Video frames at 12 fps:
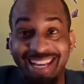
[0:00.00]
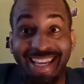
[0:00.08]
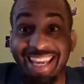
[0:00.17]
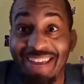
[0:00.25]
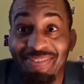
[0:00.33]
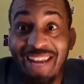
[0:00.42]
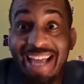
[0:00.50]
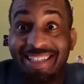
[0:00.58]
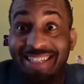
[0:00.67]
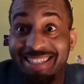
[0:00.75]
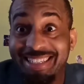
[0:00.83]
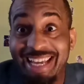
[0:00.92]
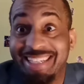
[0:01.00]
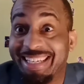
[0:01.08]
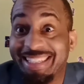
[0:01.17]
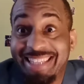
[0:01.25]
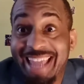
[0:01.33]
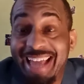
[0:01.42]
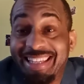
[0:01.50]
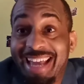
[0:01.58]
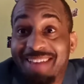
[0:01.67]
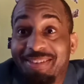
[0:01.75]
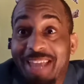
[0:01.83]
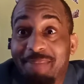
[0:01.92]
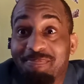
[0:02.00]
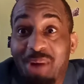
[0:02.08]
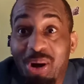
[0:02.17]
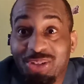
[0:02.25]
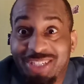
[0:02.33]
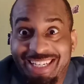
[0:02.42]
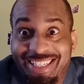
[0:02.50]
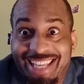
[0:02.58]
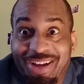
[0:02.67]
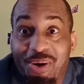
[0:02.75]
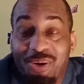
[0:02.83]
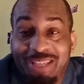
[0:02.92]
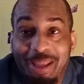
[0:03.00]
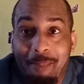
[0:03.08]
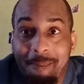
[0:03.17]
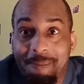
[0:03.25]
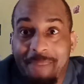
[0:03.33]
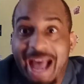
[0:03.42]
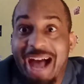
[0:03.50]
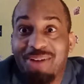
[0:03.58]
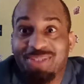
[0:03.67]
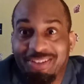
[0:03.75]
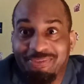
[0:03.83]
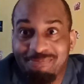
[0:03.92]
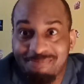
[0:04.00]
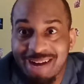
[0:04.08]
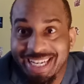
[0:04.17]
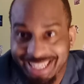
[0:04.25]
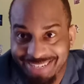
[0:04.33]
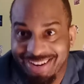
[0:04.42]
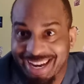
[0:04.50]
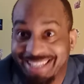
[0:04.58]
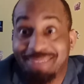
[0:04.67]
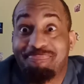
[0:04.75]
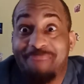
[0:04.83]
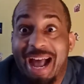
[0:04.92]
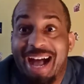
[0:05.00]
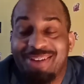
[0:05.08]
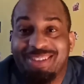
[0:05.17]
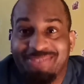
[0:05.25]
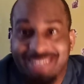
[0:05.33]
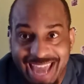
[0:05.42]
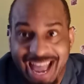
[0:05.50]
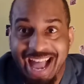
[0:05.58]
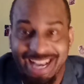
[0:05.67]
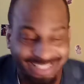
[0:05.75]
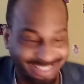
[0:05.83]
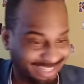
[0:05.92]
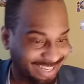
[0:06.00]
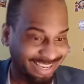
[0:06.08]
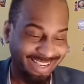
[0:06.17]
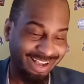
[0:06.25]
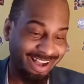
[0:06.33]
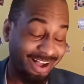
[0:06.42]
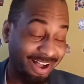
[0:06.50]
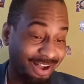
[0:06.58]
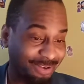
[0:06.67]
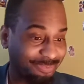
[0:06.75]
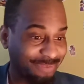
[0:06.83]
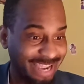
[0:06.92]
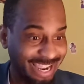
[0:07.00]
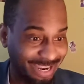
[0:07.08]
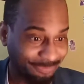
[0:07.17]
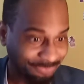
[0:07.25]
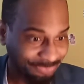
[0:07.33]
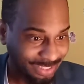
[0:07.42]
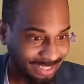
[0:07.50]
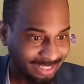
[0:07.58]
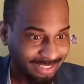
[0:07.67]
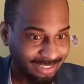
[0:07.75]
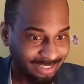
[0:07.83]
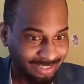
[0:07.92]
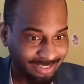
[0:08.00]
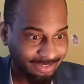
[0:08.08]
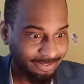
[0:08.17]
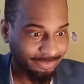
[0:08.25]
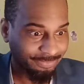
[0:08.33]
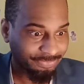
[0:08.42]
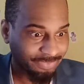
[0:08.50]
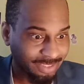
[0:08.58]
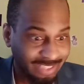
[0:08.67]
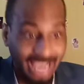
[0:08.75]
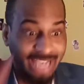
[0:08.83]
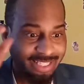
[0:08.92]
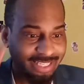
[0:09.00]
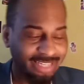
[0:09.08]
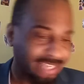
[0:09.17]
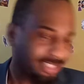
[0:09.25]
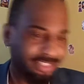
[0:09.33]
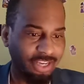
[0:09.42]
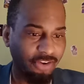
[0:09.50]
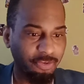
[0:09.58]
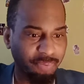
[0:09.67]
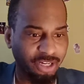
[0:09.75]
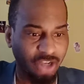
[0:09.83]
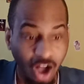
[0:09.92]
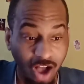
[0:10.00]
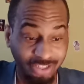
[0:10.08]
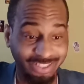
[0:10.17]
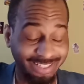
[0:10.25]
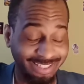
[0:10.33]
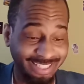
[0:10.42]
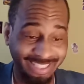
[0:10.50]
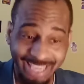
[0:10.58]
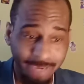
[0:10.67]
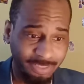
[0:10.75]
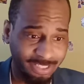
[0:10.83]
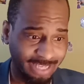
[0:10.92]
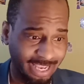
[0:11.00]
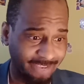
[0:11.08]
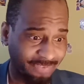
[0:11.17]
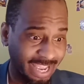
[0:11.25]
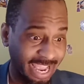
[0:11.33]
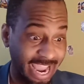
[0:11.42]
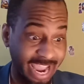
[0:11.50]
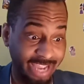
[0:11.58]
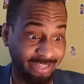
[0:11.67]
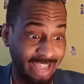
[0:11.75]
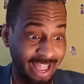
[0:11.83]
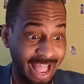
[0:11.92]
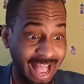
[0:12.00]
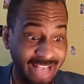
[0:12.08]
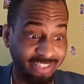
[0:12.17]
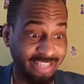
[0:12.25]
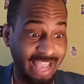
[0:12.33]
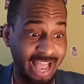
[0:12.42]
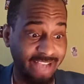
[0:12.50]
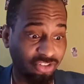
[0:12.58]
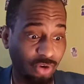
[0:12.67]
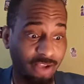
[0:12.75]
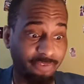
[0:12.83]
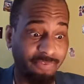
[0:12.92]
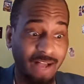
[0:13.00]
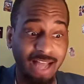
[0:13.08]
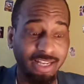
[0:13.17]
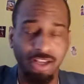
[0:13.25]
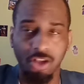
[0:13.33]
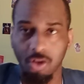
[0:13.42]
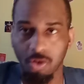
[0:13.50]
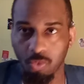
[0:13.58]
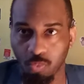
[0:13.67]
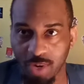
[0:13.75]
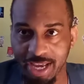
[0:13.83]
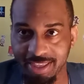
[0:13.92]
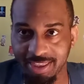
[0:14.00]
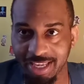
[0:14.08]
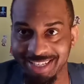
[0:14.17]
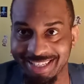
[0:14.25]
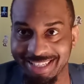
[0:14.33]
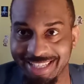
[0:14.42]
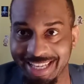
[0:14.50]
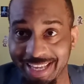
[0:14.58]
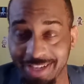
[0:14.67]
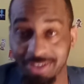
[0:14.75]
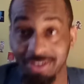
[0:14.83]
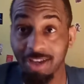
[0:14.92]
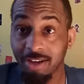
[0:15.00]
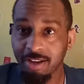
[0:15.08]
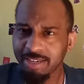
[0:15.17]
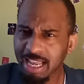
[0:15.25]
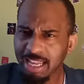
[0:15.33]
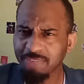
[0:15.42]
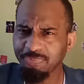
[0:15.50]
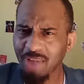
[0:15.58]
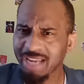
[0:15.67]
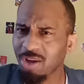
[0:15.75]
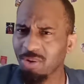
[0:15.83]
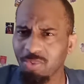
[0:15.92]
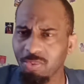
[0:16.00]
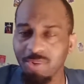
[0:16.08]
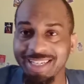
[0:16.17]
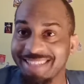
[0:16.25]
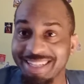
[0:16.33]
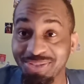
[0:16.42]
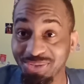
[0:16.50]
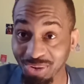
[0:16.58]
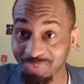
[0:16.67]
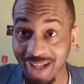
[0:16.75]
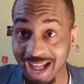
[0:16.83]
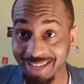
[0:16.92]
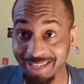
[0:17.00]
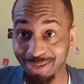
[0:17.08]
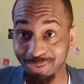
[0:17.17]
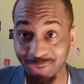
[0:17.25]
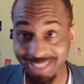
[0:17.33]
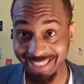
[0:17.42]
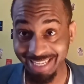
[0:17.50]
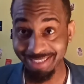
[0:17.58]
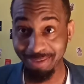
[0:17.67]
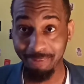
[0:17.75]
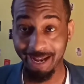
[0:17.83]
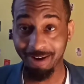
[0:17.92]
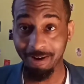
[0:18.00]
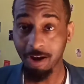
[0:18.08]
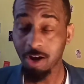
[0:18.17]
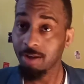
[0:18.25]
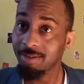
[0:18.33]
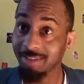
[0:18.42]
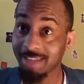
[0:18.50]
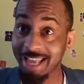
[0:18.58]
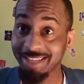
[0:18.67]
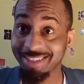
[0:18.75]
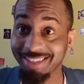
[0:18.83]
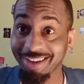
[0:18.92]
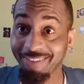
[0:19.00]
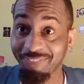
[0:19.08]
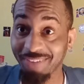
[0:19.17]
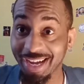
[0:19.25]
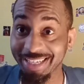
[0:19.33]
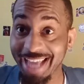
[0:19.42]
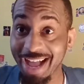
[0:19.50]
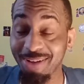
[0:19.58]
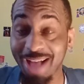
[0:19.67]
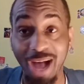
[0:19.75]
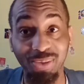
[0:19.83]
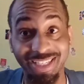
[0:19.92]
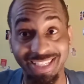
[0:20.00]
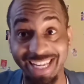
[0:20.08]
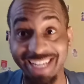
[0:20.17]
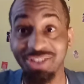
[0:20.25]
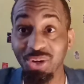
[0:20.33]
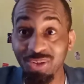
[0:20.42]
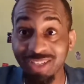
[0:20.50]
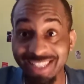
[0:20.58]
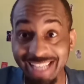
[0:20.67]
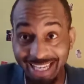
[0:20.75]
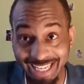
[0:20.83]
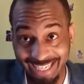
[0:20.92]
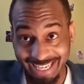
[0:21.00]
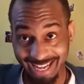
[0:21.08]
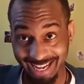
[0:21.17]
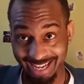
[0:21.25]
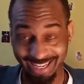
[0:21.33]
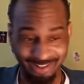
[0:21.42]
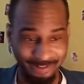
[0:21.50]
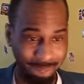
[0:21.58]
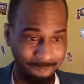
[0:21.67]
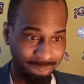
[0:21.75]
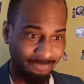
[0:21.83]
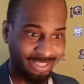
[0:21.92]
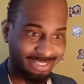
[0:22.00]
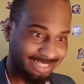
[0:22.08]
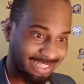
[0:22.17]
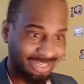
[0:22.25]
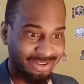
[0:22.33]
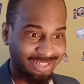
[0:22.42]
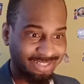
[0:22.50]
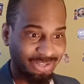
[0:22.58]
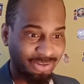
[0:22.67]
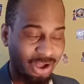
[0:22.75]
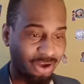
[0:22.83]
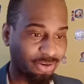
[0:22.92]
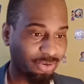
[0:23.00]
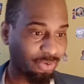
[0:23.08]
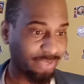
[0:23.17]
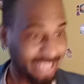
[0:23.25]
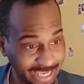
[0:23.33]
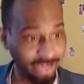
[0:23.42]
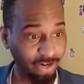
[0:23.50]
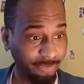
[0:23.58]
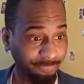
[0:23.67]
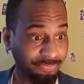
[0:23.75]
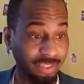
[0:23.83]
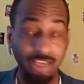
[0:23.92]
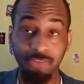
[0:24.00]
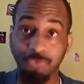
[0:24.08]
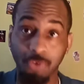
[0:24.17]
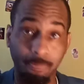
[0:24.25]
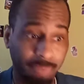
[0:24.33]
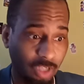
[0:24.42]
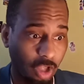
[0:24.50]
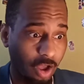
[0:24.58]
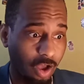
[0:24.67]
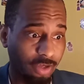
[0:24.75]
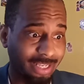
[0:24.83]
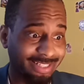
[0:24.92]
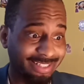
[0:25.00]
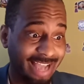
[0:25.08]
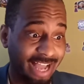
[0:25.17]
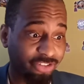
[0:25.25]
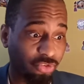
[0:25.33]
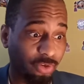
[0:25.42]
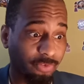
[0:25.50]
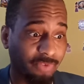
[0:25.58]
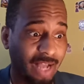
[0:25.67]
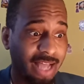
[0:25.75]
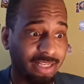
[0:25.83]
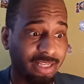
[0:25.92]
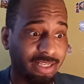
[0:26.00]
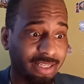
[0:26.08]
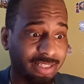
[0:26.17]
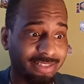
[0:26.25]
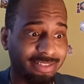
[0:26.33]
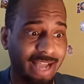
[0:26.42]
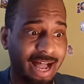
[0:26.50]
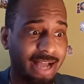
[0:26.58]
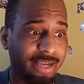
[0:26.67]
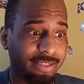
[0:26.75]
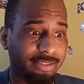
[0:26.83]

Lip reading: Even that, just that motion is like holding pounds of money, right? Just pounds of cash. Oh man. Take the necessary precautions, keep safe, and hashtag Travala with Zill. Now let's find out, what is this Travala? What is this about? Let's find out how it's linked to Zilliqa. Let's click on this little article here. It's from blog.travala.com.